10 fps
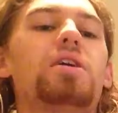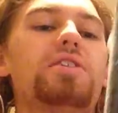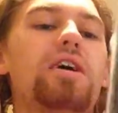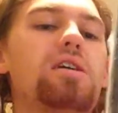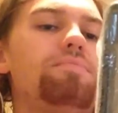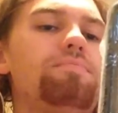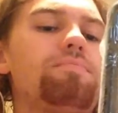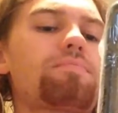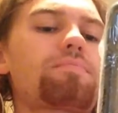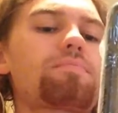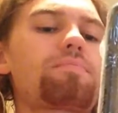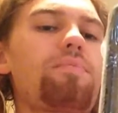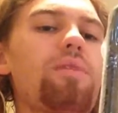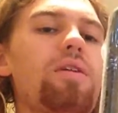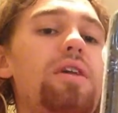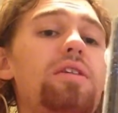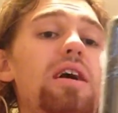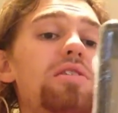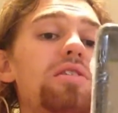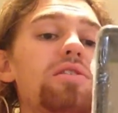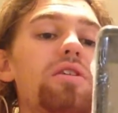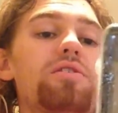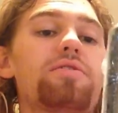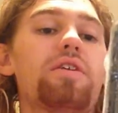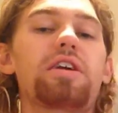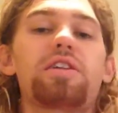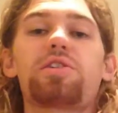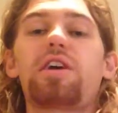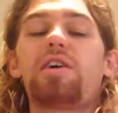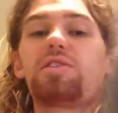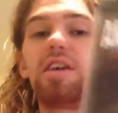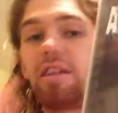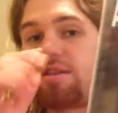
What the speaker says: but nonetheless, this looks fucking disgusting.